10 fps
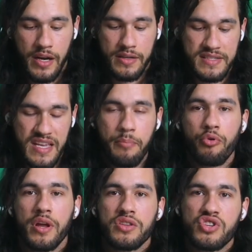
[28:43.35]
a
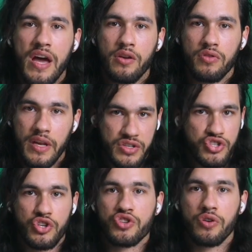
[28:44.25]
separate channel that is
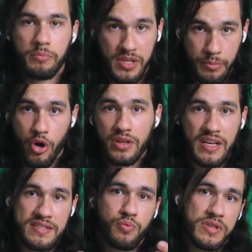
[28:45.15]
just going to be the
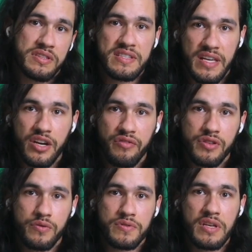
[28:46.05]
podcast with these
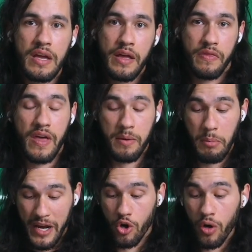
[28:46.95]
interviews. That
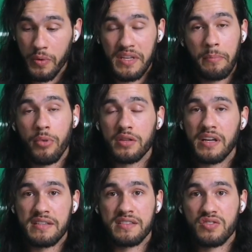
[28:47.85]
my goal with that
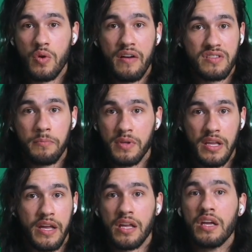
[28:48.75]
podcast is to have something
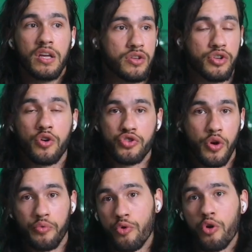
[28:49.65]
like you know Joe
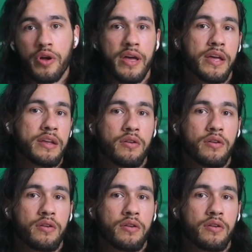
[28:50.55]
Rogan,